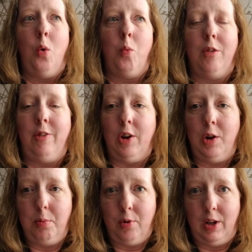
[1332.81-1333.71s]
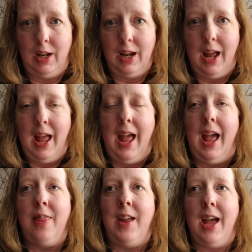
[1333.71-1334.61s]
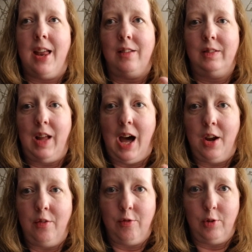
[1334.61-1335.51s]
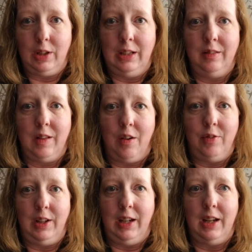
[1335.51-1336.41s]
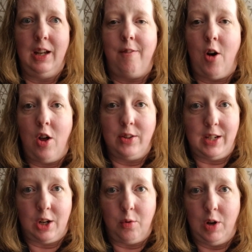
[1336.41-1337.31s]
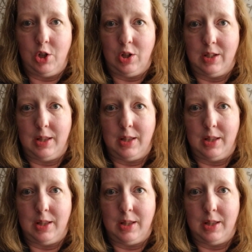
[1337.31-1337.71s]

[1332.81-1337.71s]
were very pretty, and they had a lot of really lovely fall decorations.